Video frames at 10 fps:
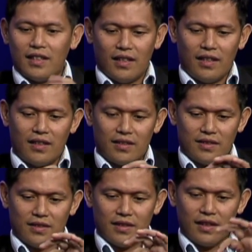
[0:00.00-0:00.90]

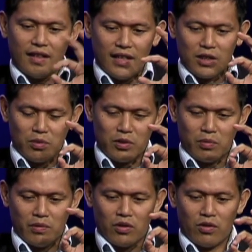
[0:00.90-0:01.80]
The last one is
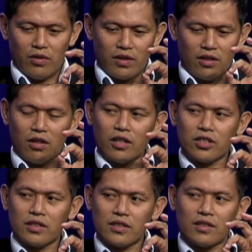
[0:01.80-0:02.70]
what we call the
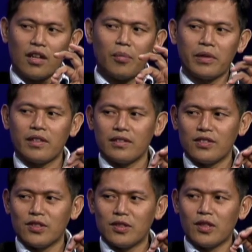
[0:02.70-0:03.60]
conscious
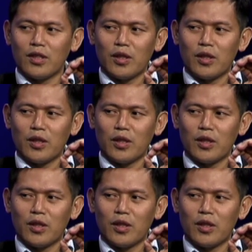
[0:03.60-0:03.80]
competence,